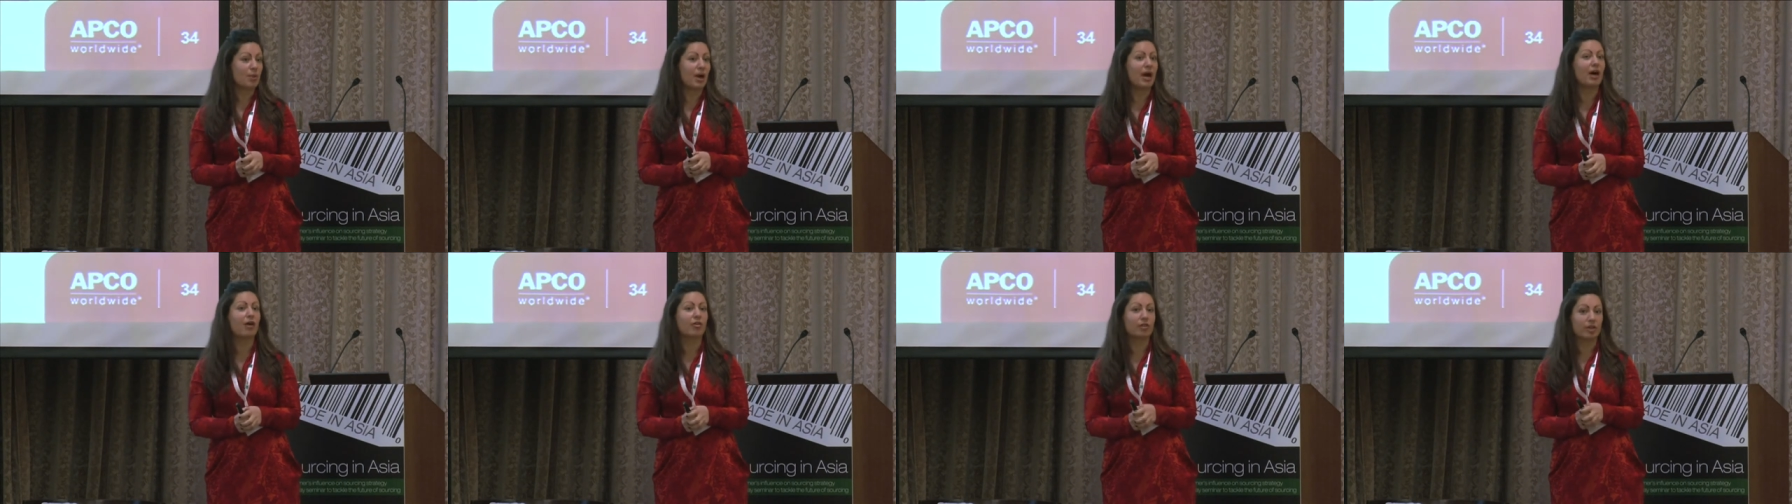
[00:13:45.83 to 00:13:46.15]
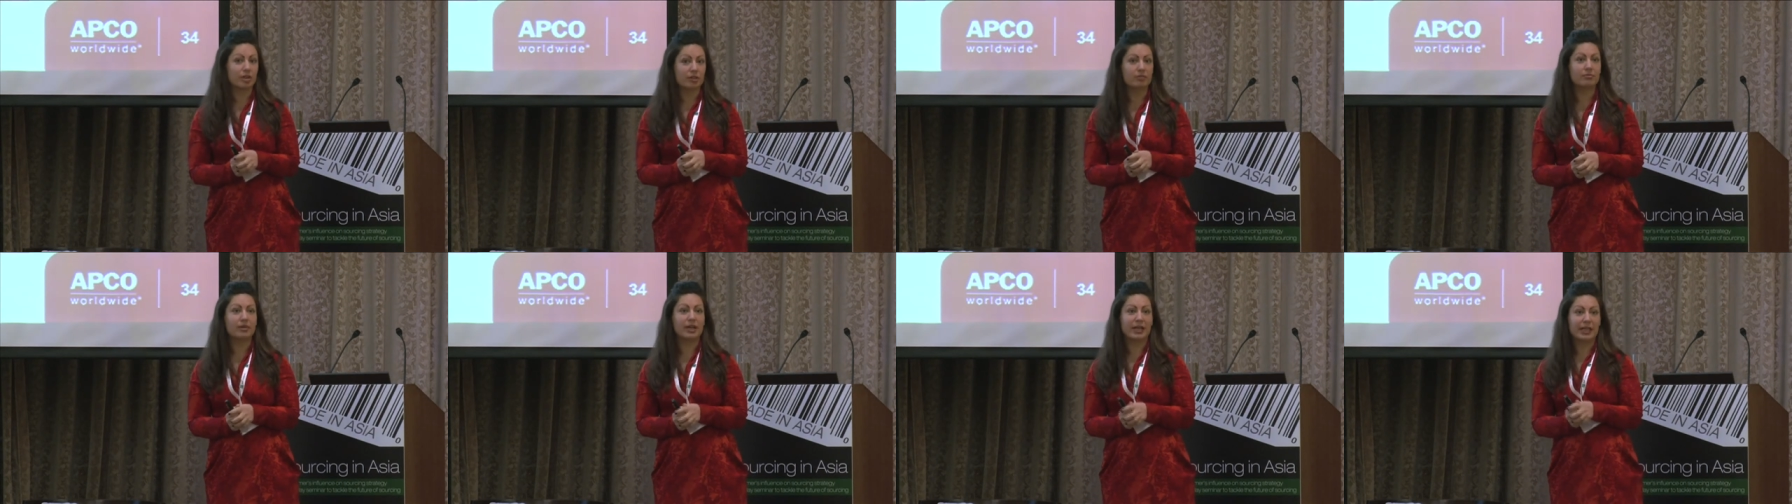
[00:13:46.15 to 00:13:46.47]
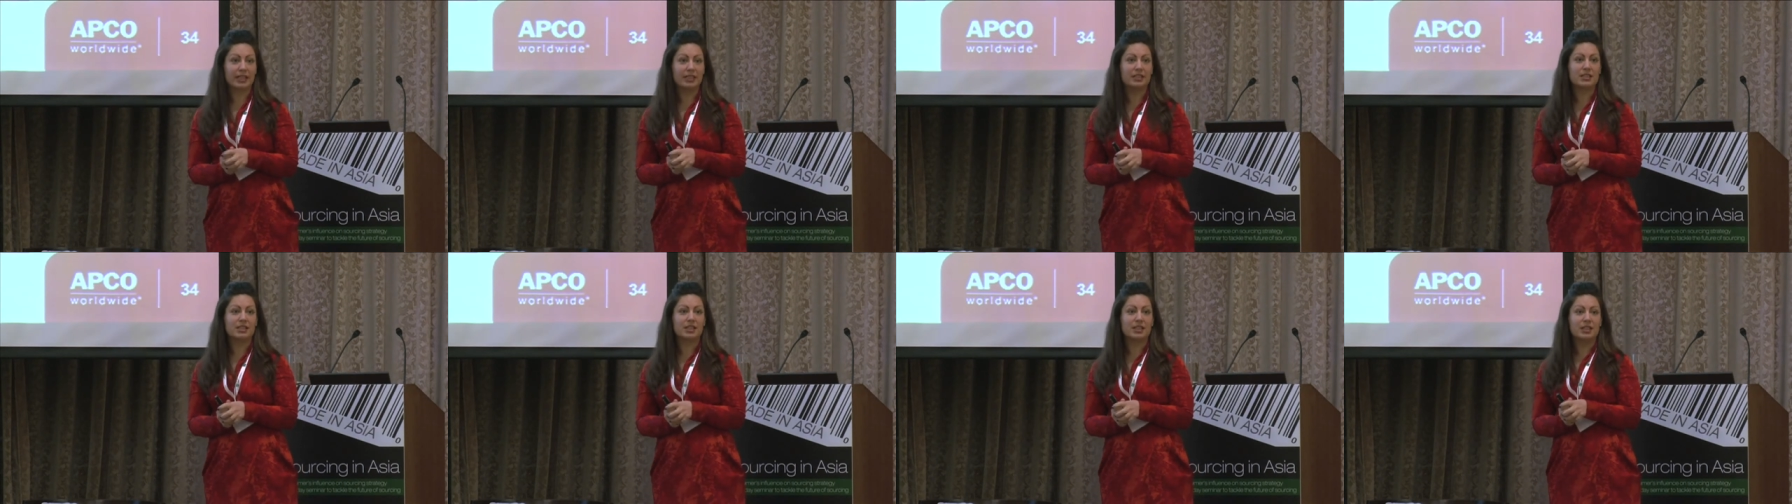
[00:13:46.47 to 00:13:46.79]
power,
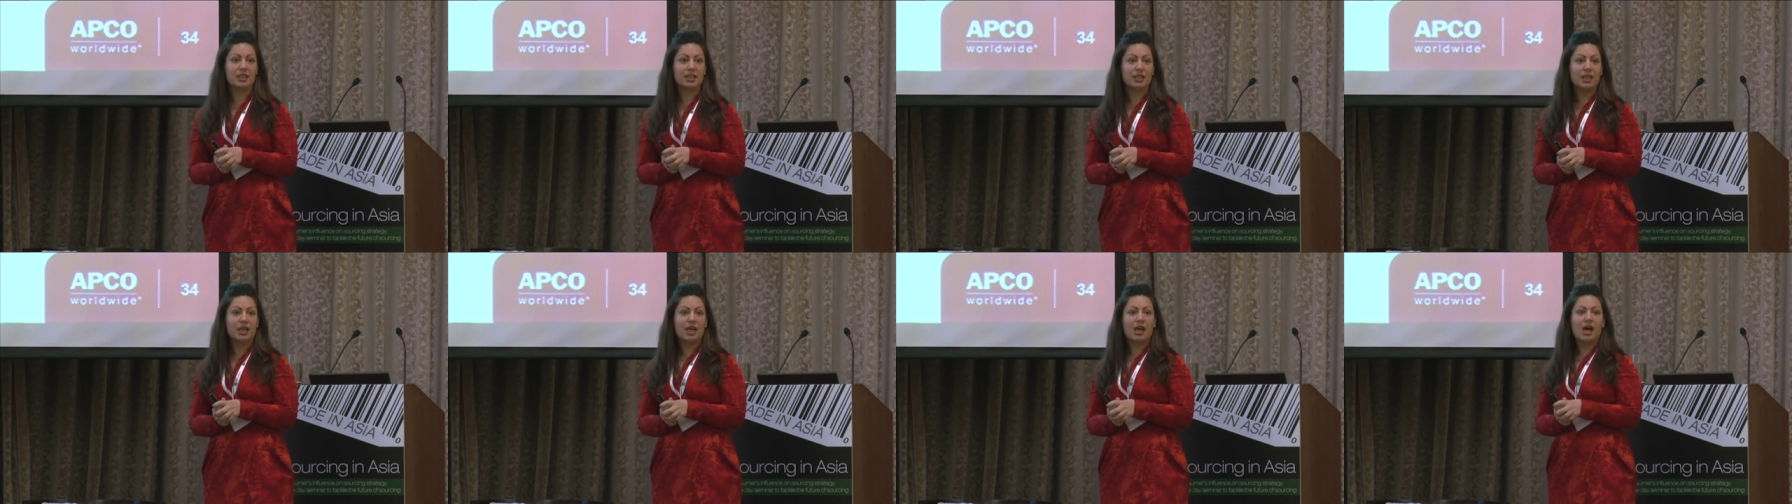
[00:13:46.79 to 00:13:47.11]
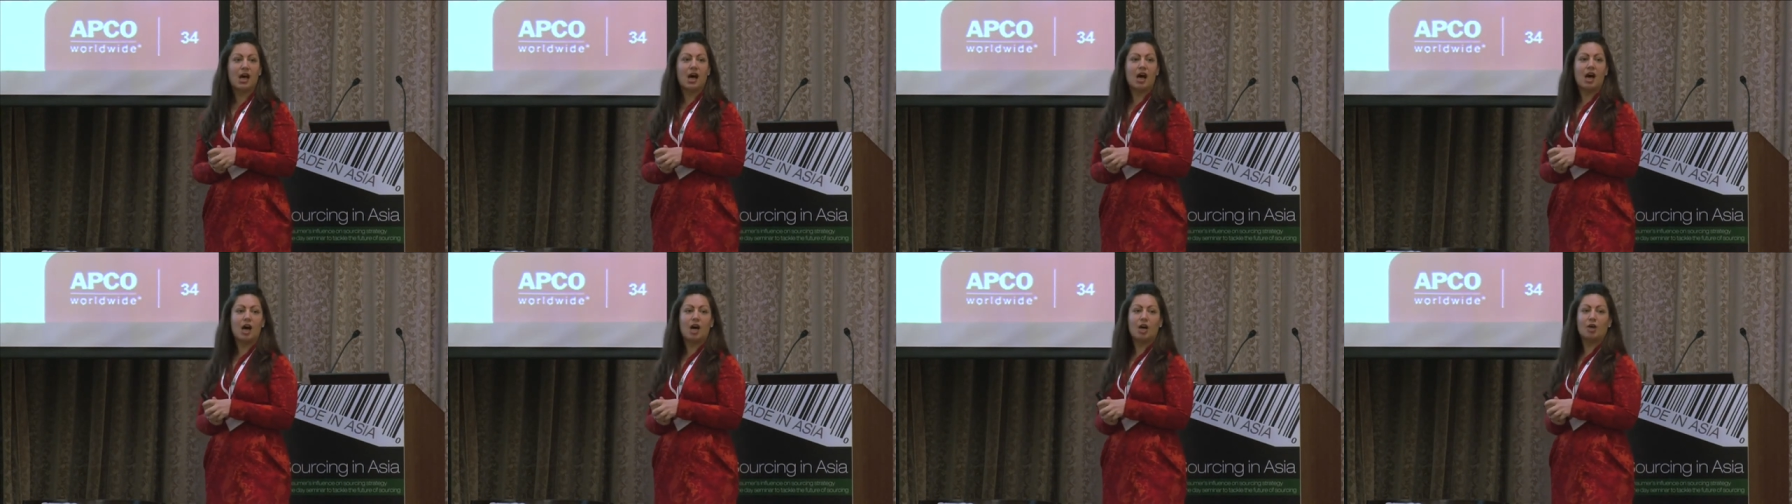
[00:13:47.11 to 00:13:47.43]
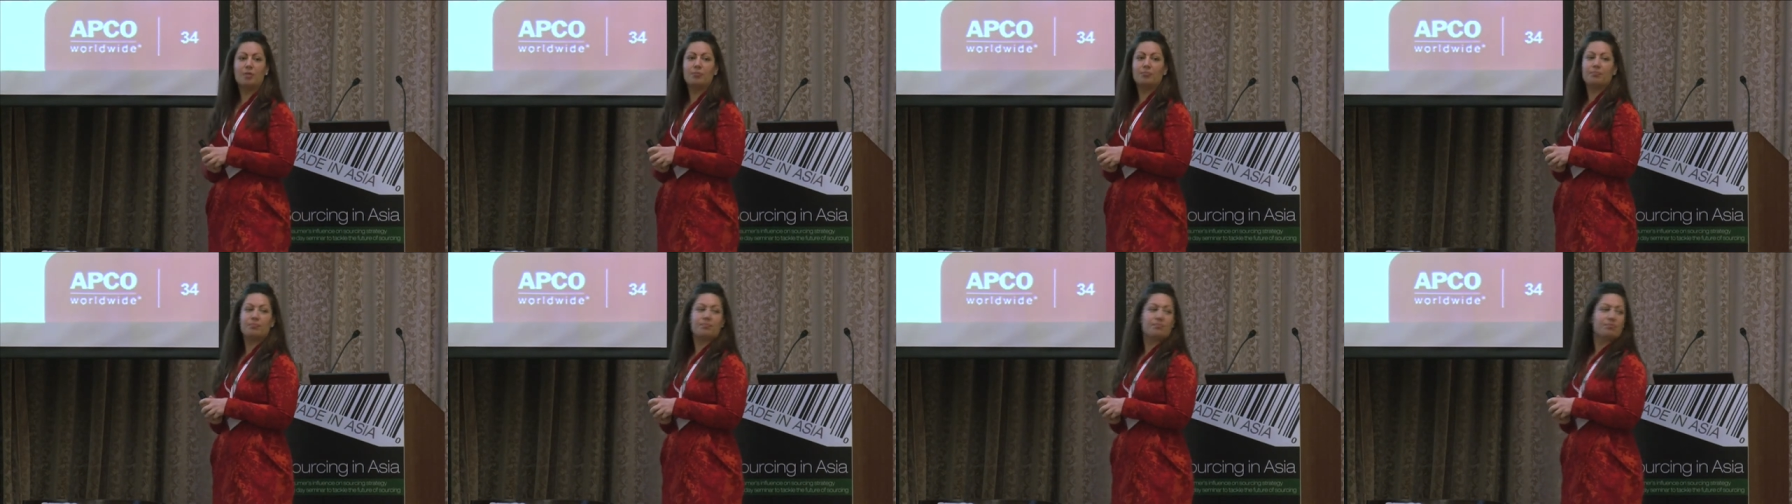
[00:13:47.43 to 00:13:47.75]
right?
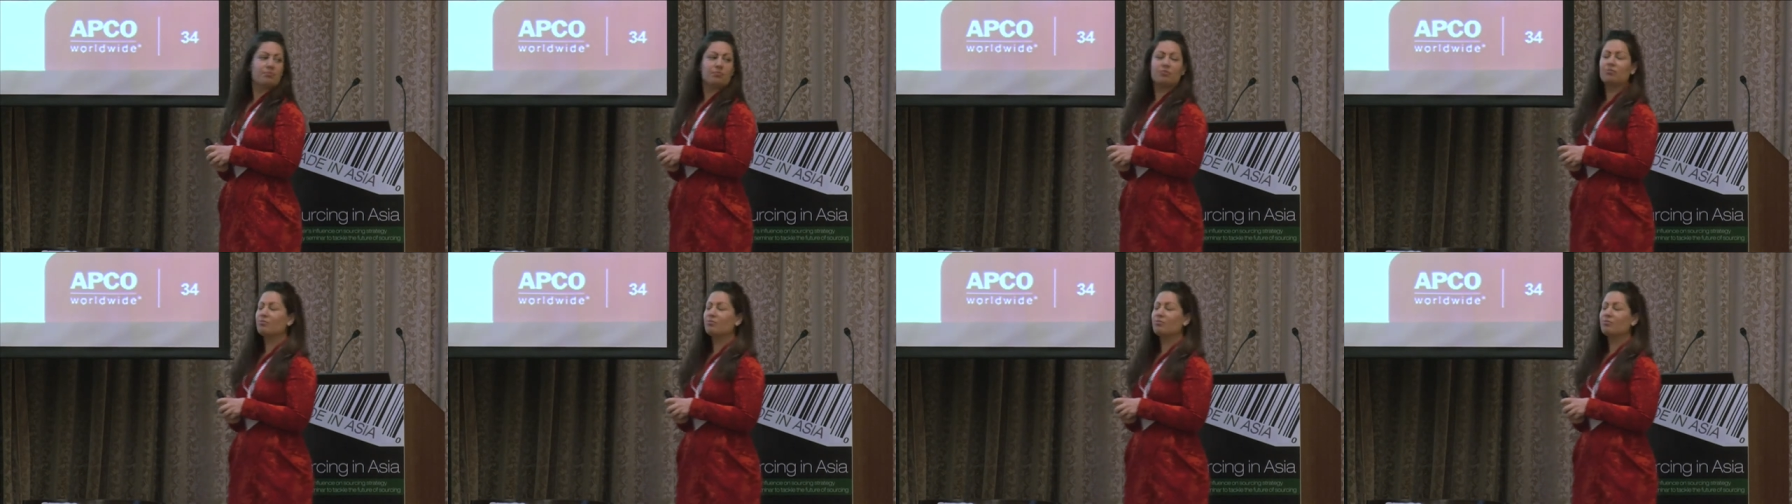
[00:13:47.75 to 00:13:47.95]
Um,